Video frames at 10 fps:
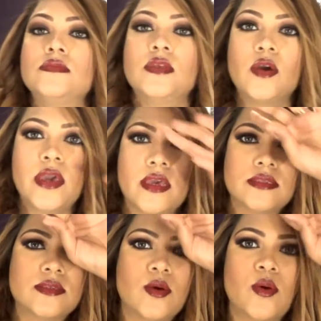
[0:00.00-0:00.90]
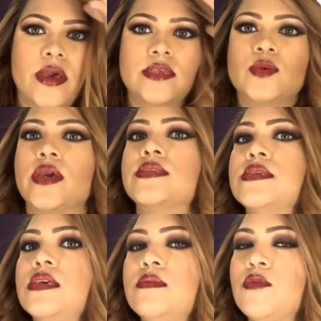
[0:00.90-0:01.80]
Okay, so as you can
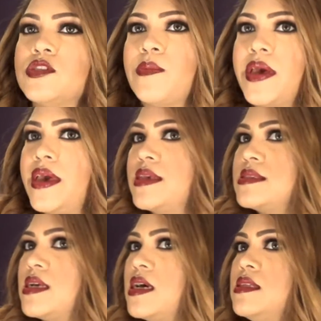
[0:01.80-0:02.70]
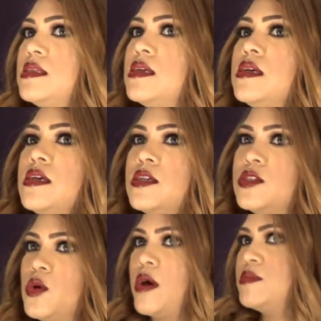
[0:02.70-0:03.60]
see, most of my hair is done.
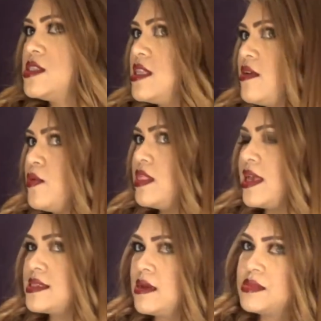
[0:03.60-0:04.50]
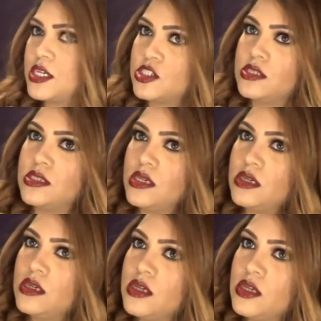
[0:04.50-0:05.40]
So I'm just left with like some sections
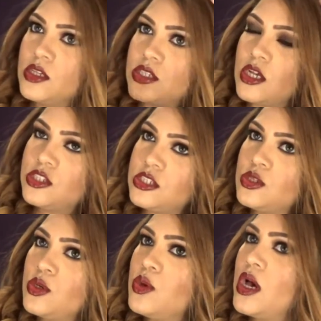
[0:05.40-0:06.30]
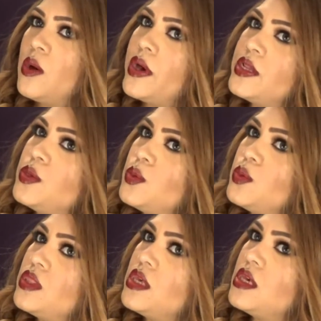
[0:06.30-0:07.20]
here. So I'll just show you how I
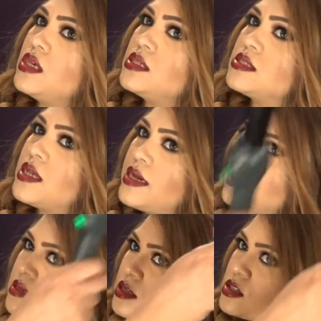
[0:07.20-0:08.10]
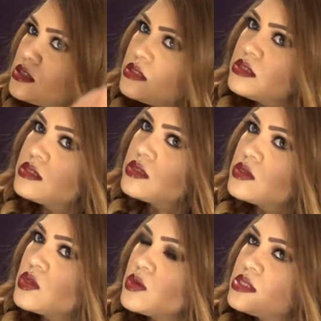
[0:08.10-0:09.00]
do the side sections.
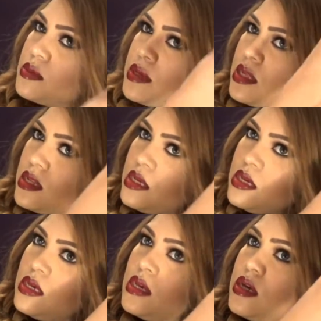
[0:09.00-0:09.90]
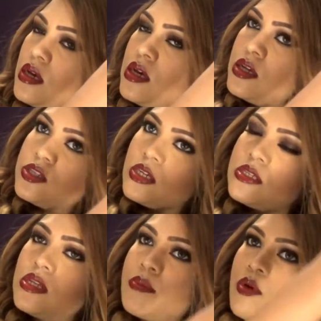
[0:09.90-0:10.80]
So similarly,
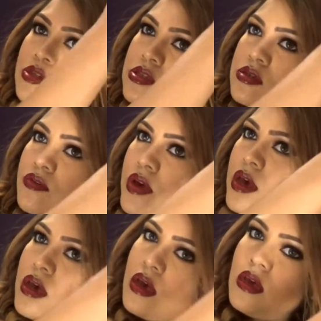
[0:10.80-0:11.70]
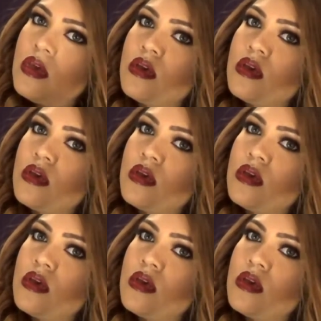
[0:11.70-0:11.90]
just take portions of hair